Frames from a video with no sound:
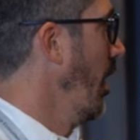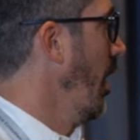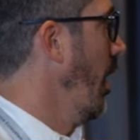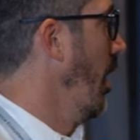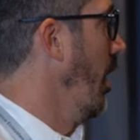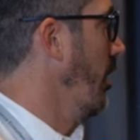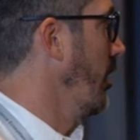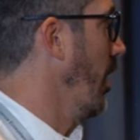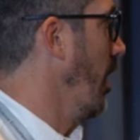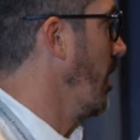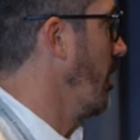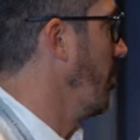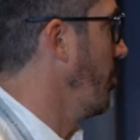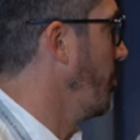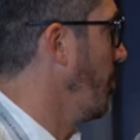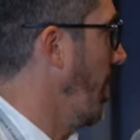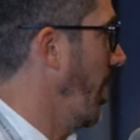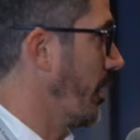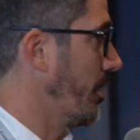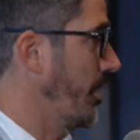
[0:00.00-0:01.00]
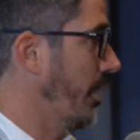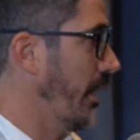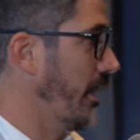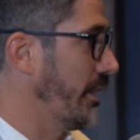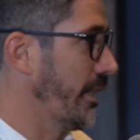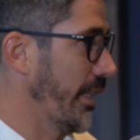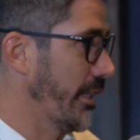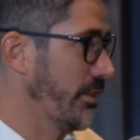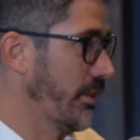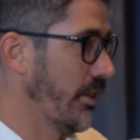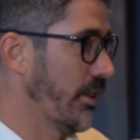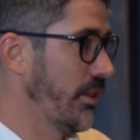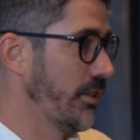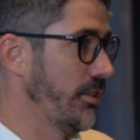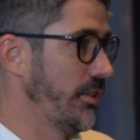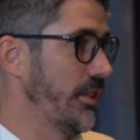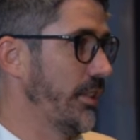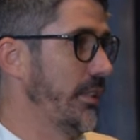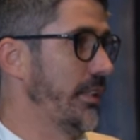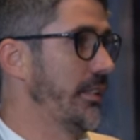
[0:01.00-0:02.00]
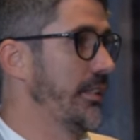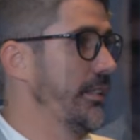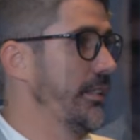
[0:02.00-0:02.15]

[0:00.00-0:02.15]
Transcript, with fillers: a lot of blockchain technology